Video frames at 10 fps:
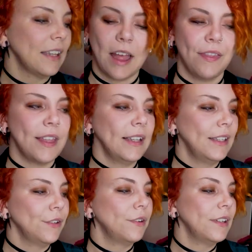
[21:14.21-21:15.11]
Now
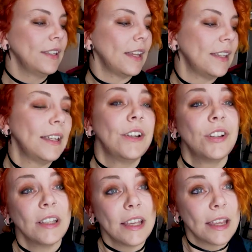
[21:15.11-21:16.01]
these swords
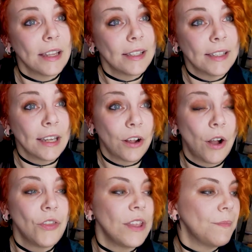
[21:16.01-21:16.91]
essentially sit
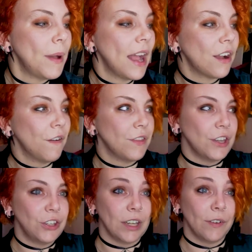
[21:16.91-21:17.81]
on the back of
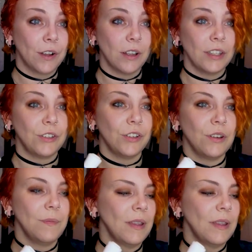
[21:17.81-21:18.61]
the Shiva costume.